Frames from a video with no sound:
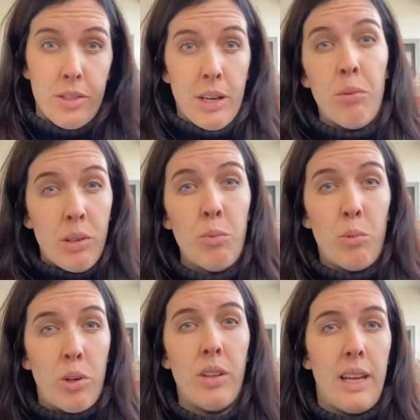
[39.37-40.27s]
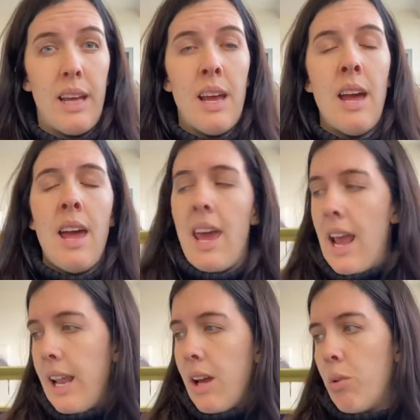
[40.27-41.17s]
Tell them what the
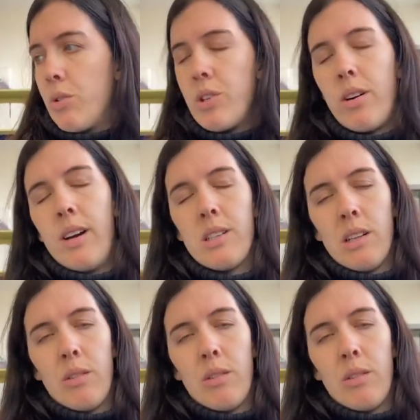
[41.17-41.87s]
heading or title